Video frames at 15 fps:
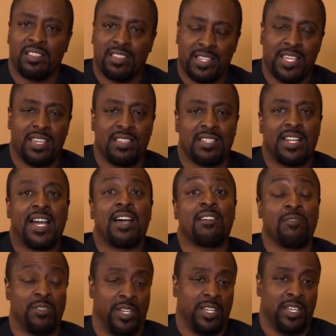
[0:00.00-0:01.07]
thing that
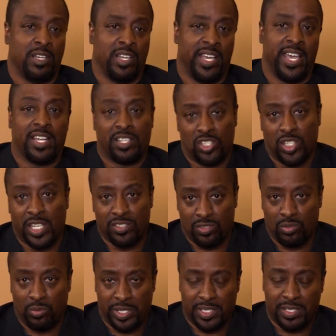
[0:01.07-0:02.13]
I've had a chance
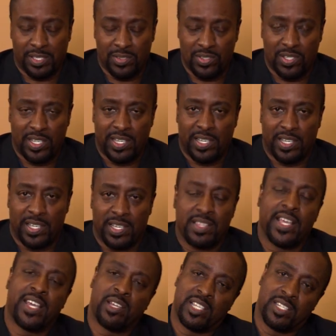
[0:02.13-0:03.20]
to witness, and
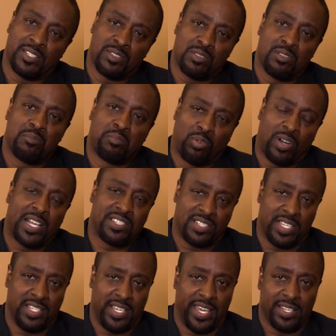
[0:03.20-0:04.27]
that is
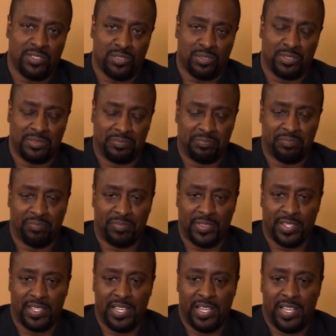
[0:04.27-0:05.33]
prostate cancer.
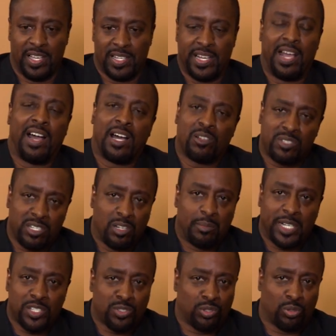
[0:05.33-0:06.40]
Now, I'll tell
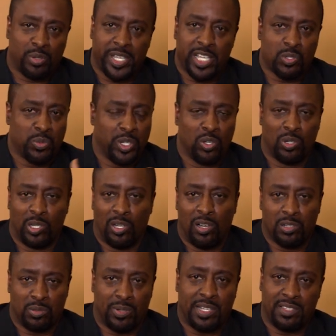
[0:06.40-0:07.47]
my story as we go
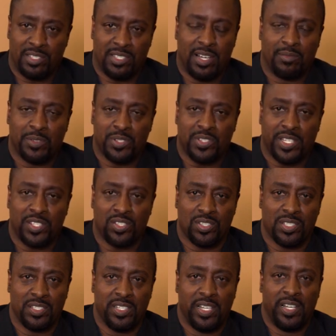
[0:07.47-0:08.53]
along throughout this
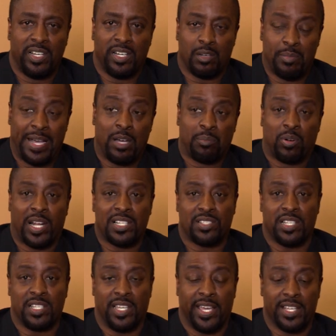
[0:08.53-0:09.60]
conversation about
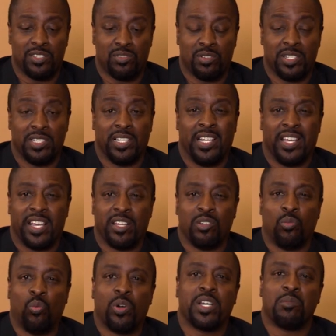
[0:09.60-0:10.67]
prostate cancer and,
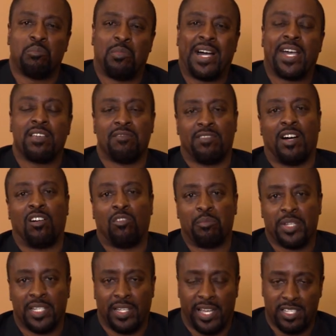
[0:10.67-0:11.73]
and what my
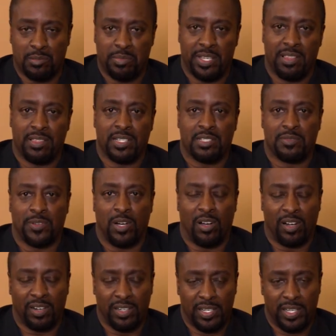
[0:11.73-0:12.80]
involvement has been thus
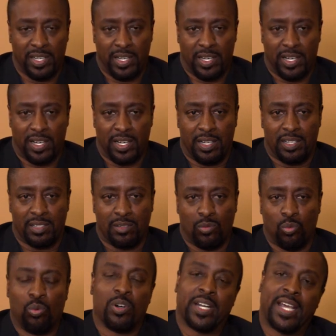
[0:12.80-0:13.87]
far. Uh,
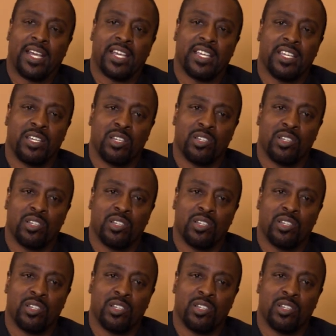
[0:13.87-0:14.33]
what I,